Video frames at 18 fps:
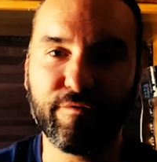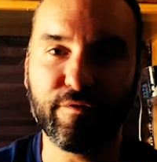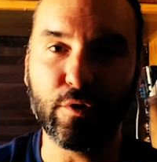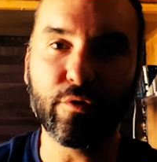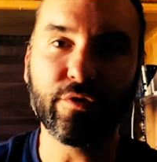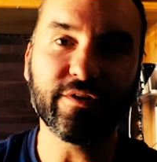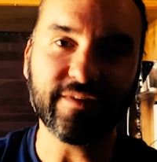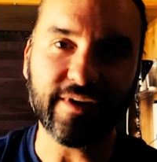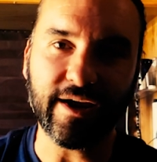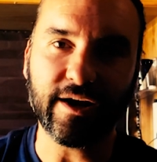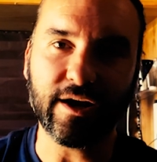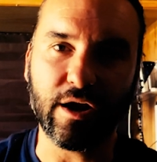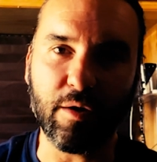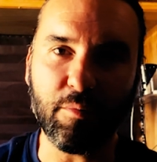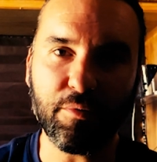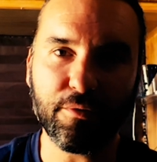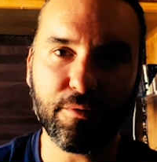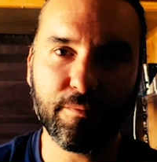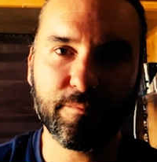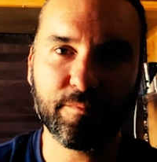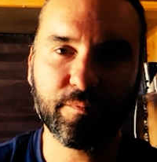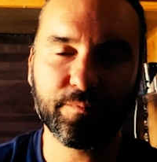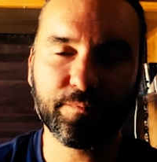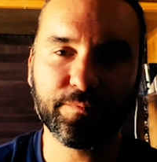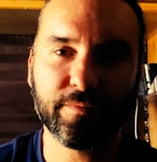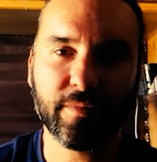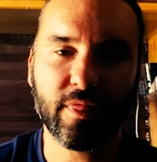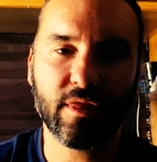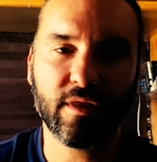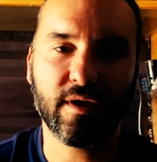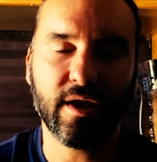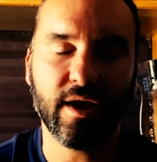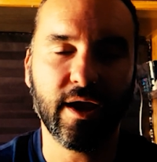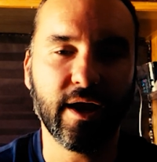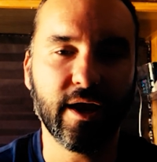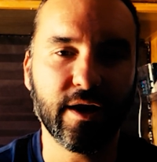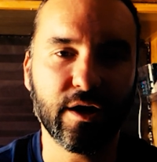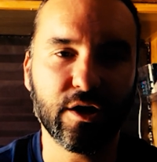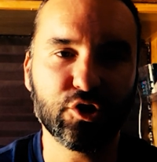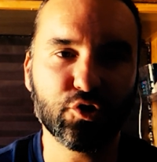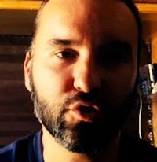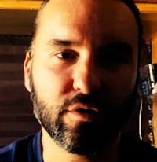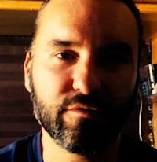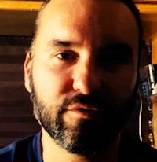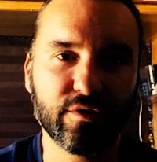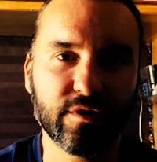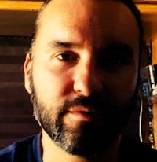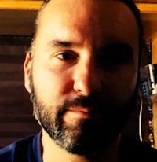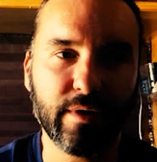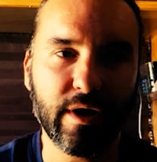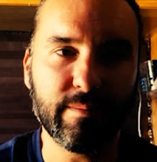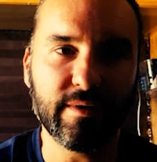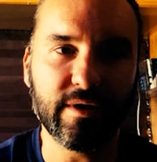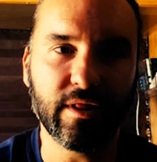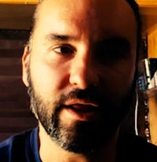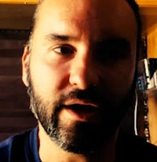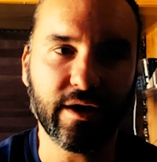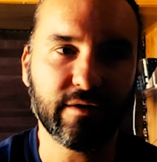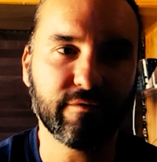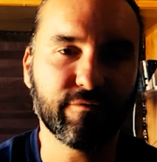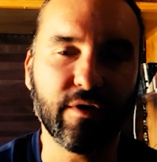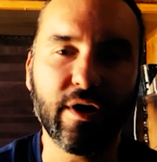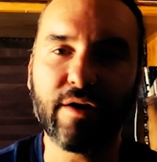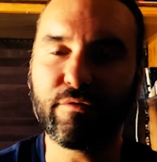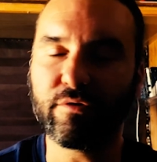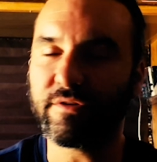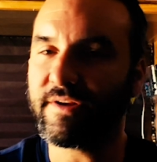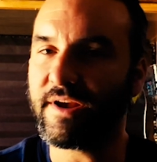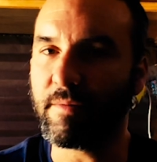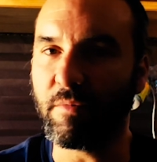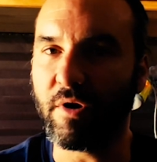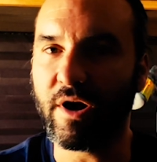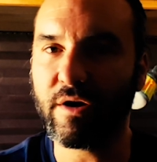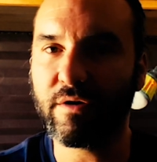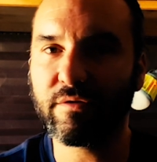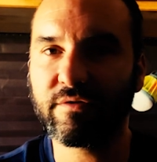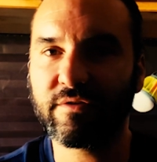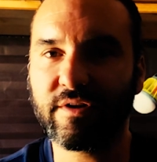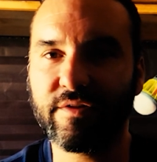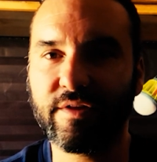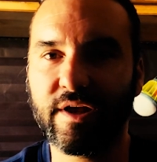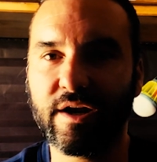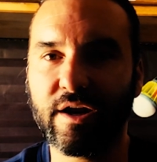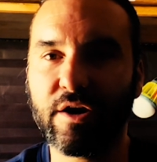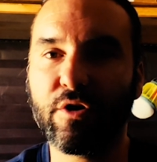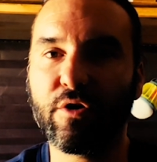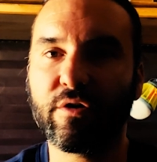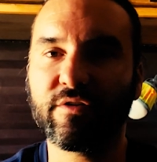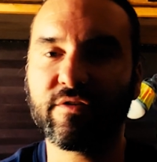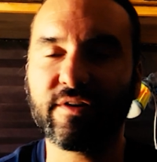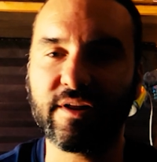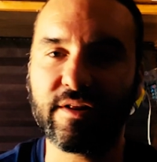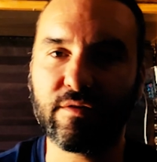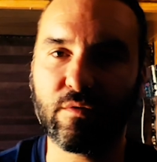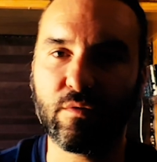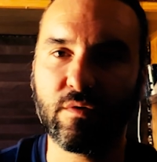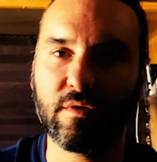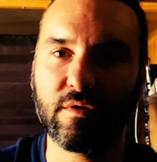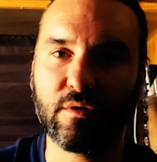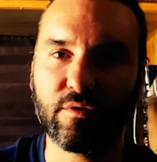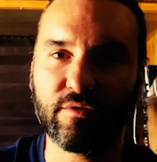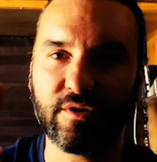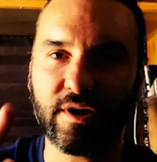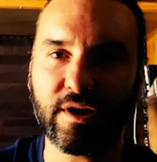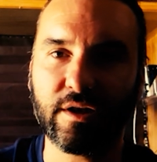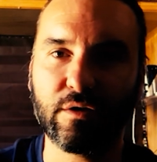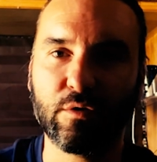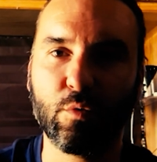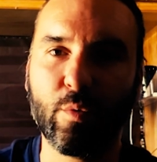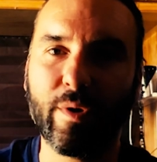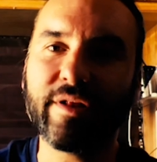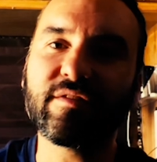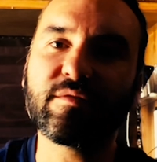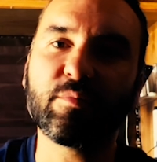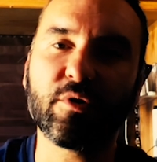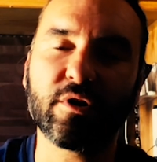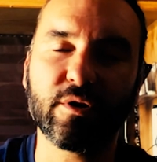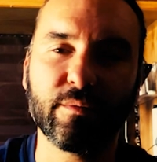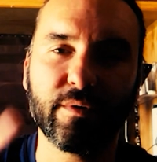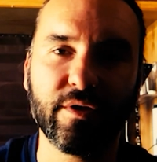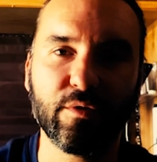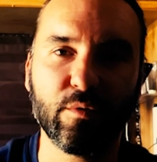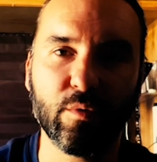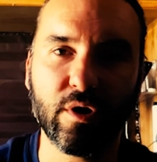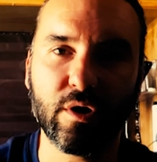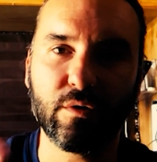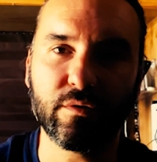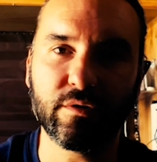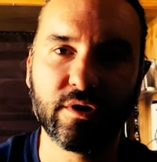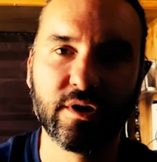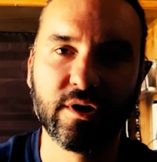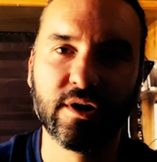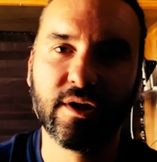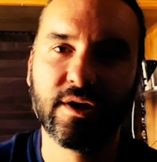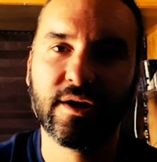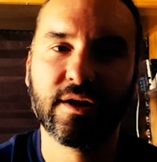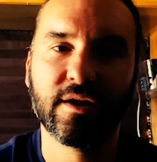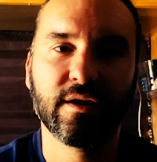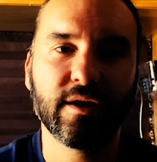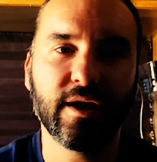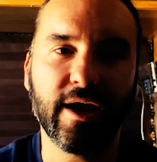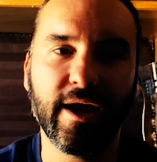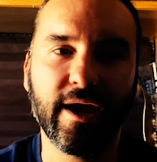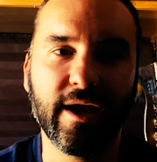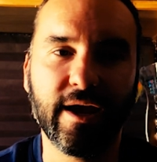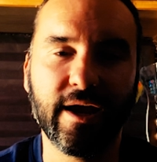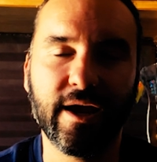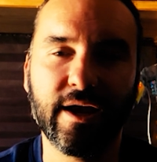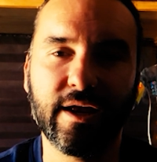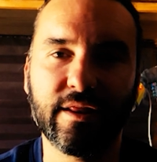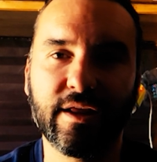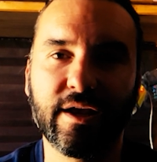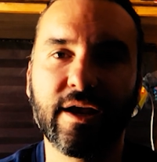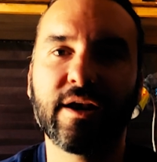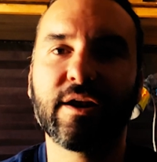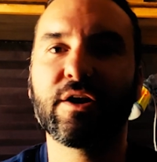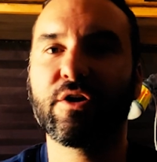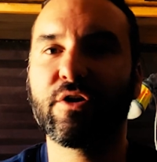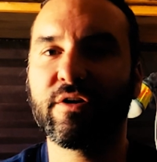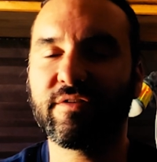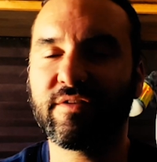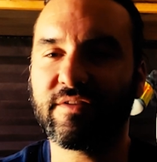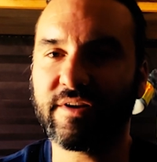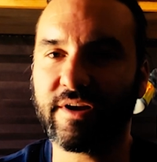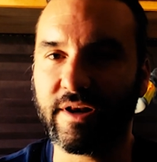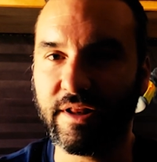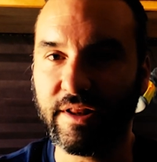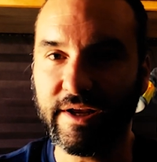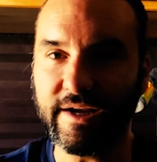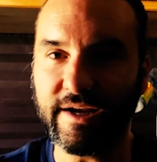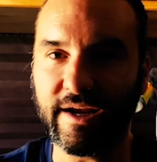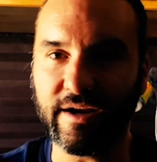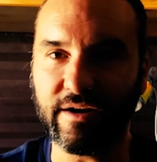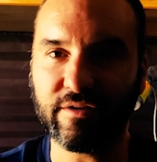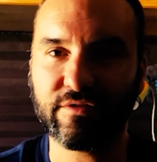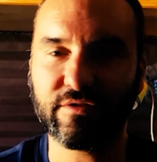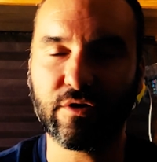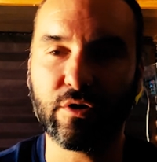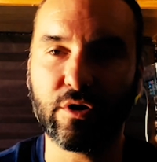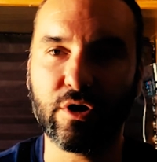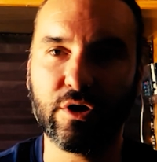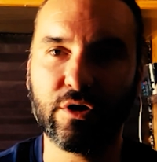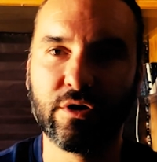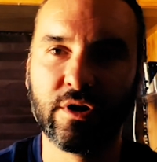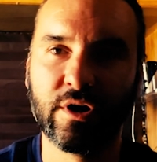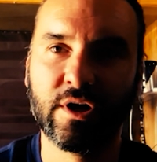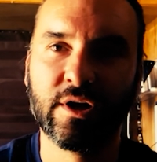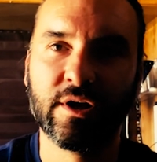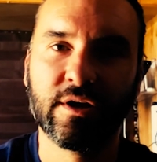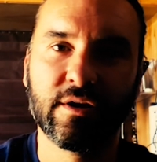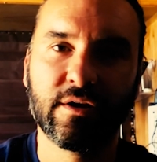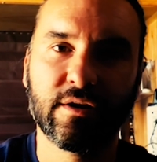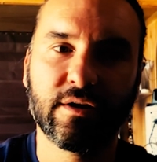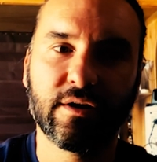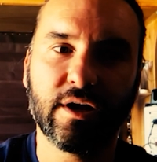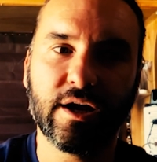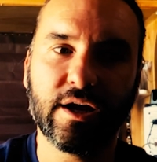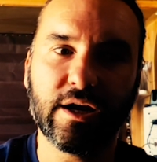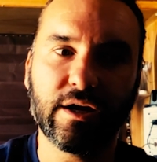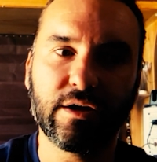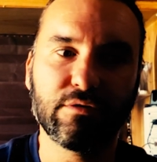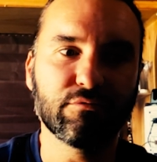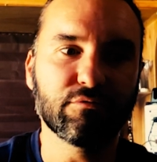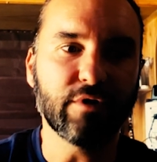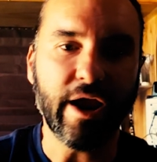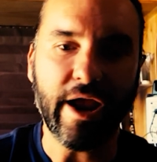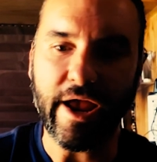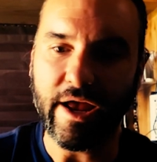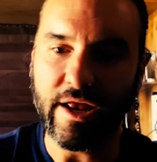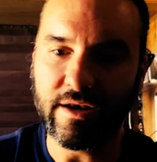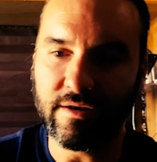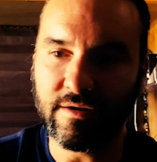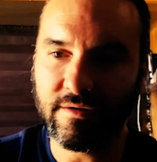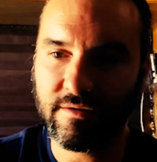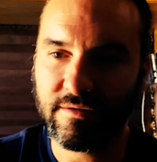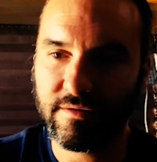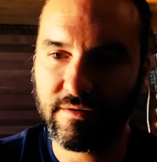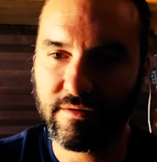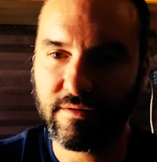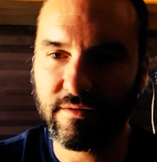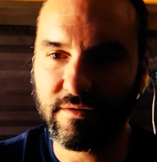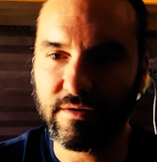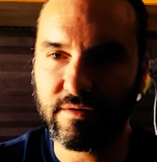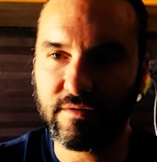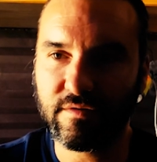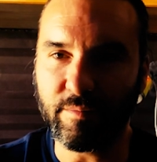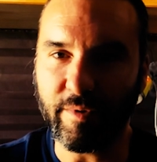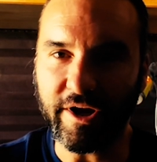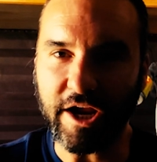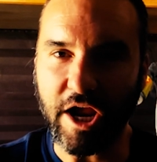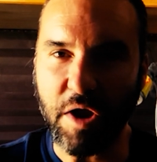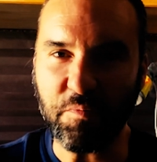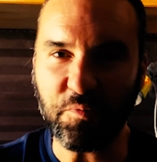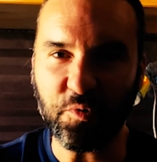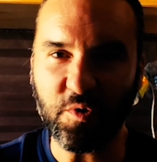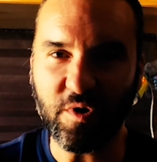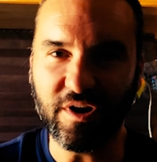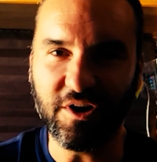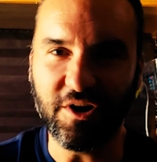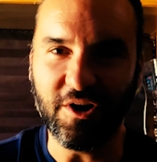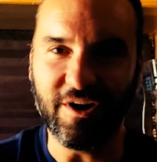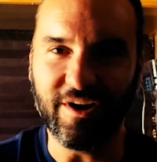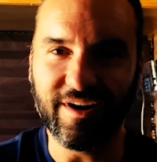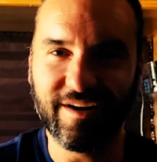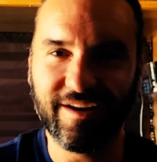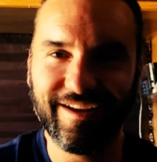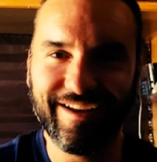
filled the tank up and I drove it maybe like 5 or 10 miles, and then I noticed that there was like a little wet spot around the weld, and then I noticed it started leaking. So I ran to my camper and got